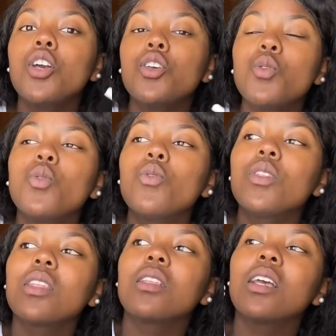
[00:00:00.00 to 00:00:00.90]

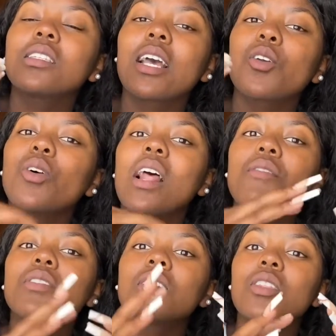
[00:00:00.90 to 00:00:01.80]
it's like your
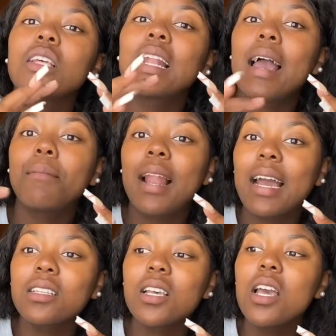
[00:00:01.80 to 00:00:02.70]
life is on the limelight.